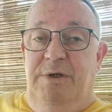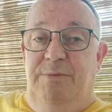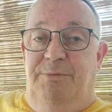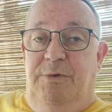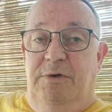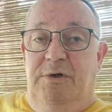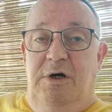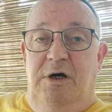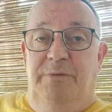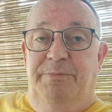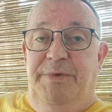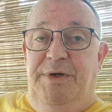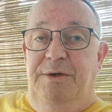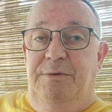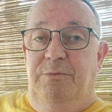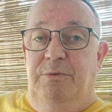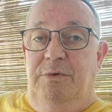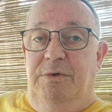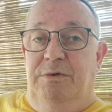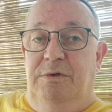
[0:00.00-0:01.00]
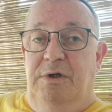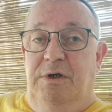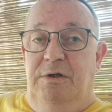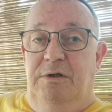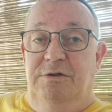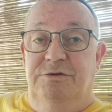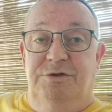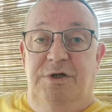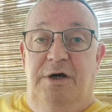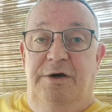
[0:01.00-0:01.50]
people comment with
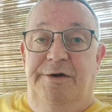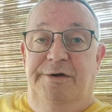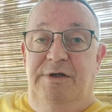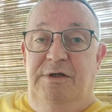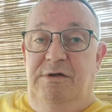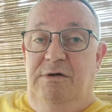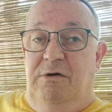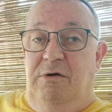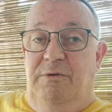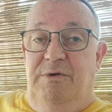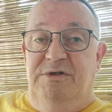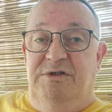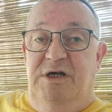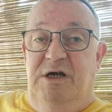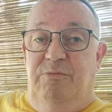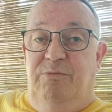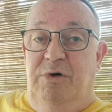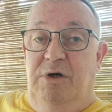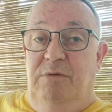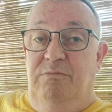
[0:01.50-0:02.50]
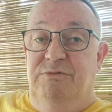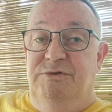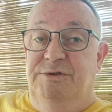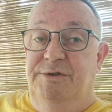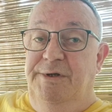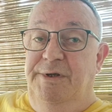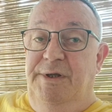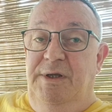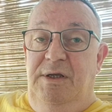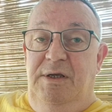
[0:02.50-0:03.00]
Lazada, you always have
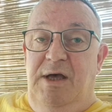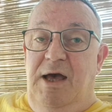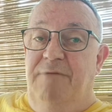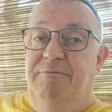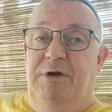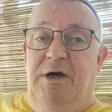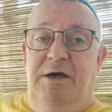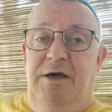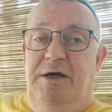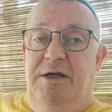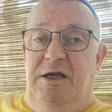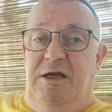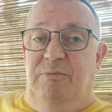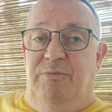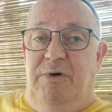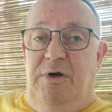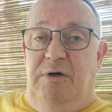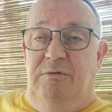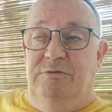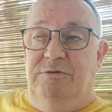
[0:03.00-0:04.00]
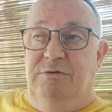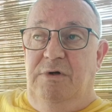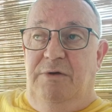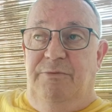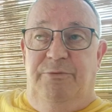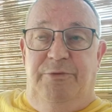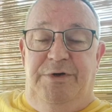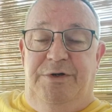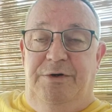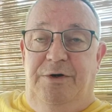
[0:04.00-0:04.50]
problems. I've not had any problems
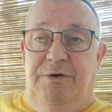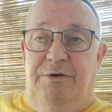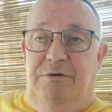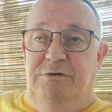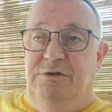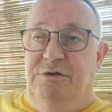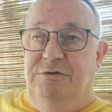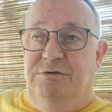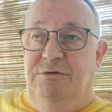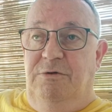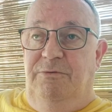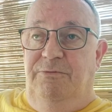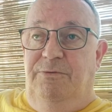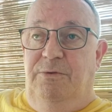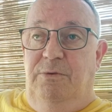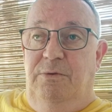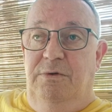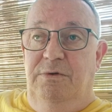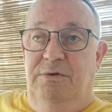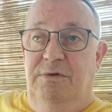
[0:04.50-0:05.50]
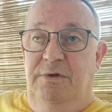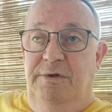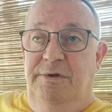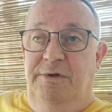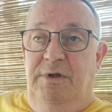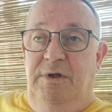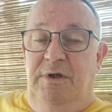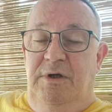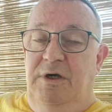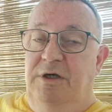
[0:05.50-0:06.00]
on returns and so forth.
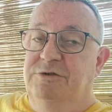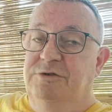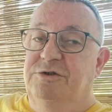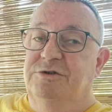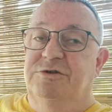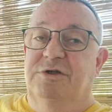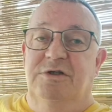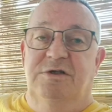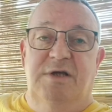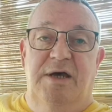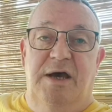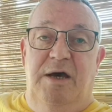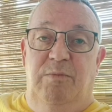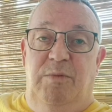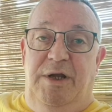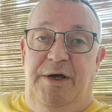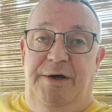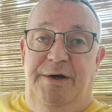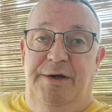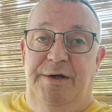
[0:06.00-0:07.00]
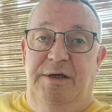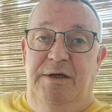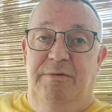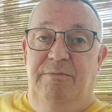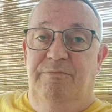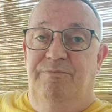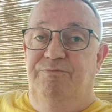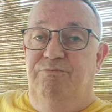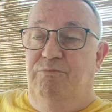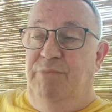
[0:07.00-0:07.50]
It's just a time lag
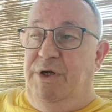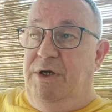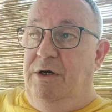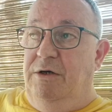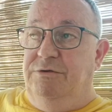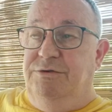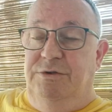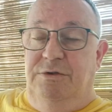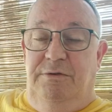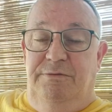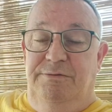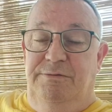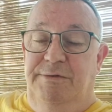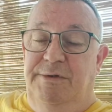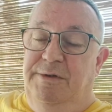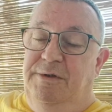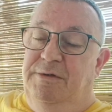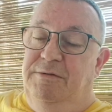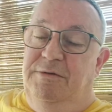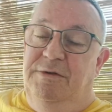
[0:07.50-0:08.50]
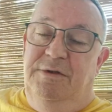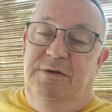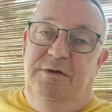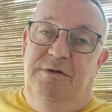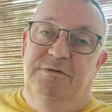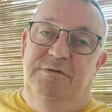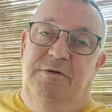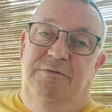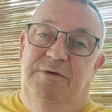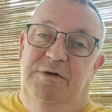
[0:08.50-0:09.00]
because,
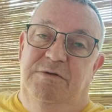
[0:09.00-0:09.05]
there's